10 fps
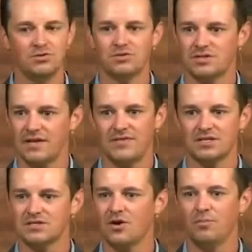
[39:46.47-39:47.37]
You said
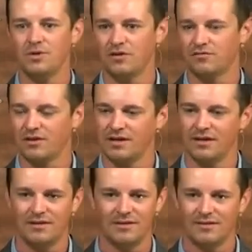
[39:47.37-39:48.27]
that so beautifully.
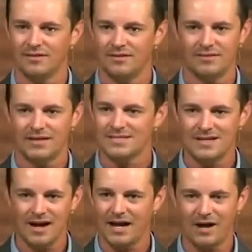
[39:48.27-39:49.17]

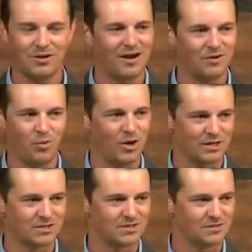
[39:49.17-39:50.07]
That's not how God
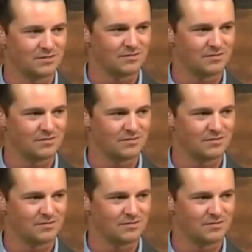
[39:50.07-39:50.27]
works.